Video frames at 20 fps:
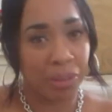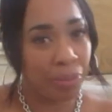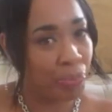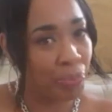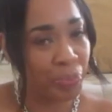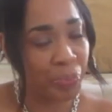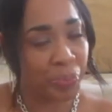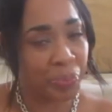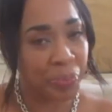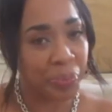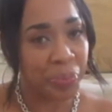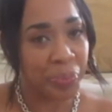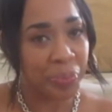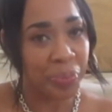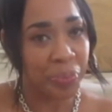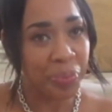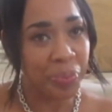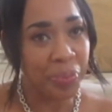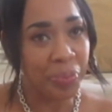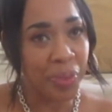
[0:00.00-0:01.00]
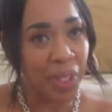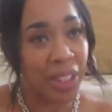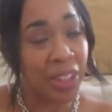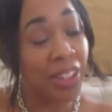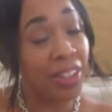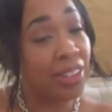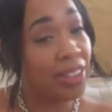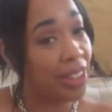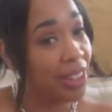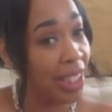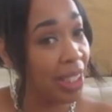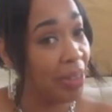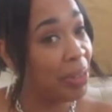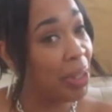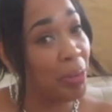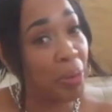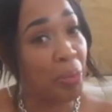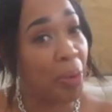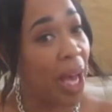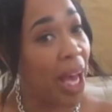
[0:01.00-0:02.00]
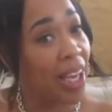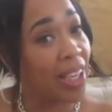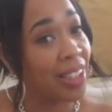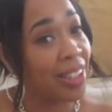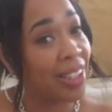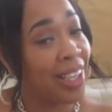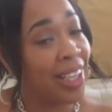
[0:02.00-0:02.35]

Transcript: so you can keep coming back.